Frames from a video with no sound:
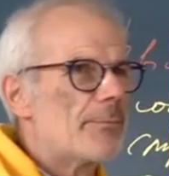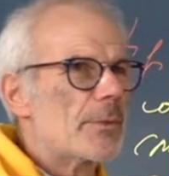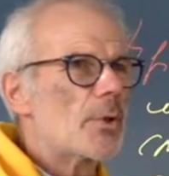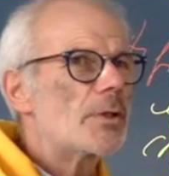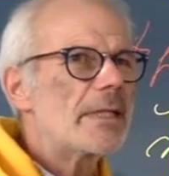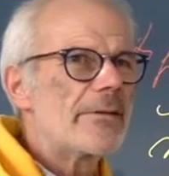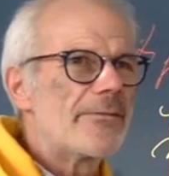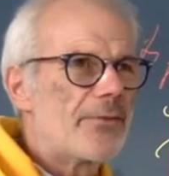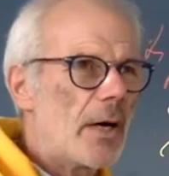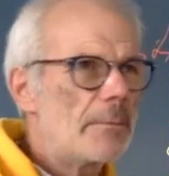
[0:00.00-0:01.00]
not in
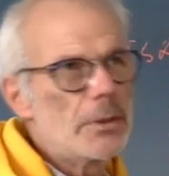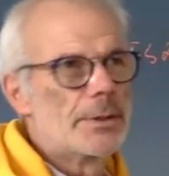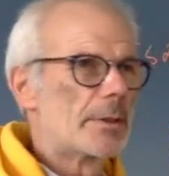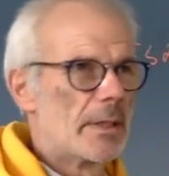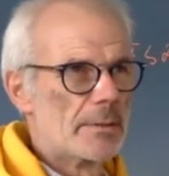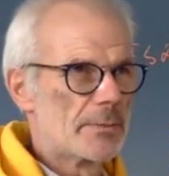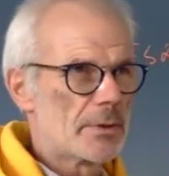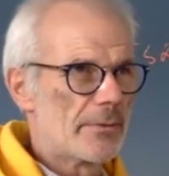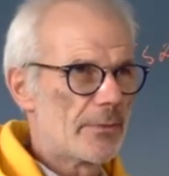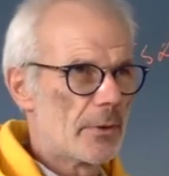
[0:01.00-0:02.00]
formal
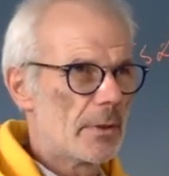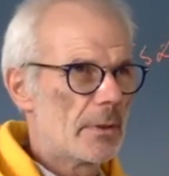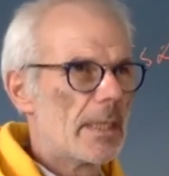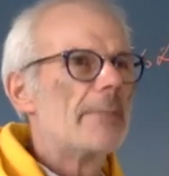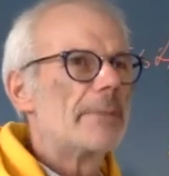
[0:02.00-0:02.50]
terms of law,